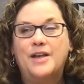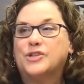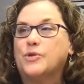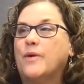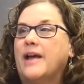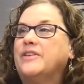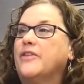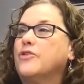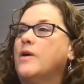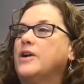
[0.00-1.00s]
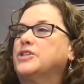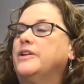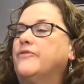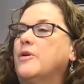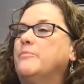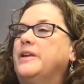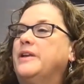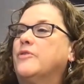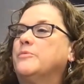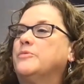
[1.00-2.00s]
So I have another question
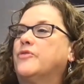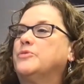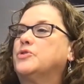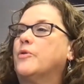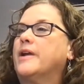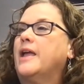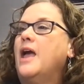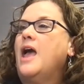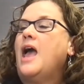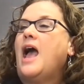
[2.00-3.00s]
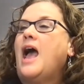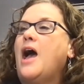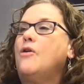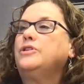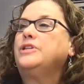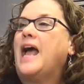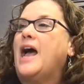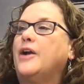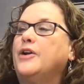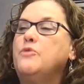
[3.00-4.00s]
from Jory. How
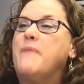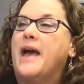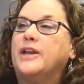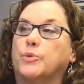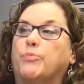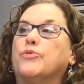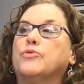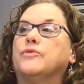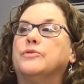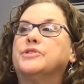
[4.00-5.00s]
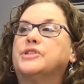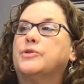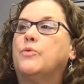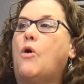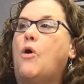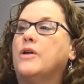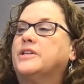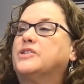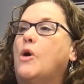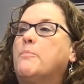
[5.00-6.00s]
do you manage approvals?
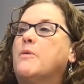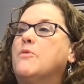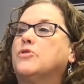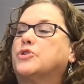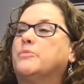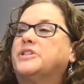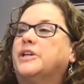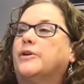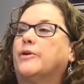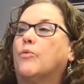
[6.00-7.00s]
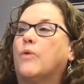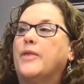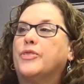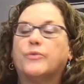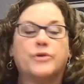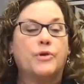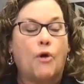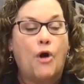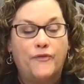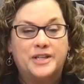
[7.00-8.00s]
Does all promotional material run through your
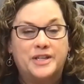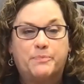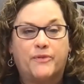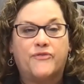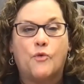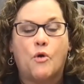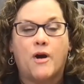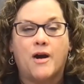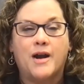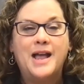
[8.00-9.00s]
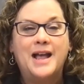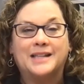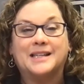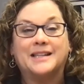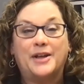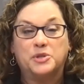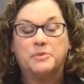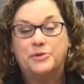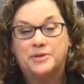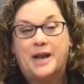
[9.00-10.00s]
office before it's allowed to be
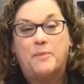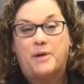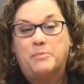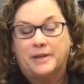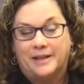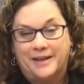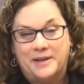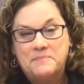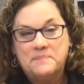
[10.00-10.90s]
used out publicly?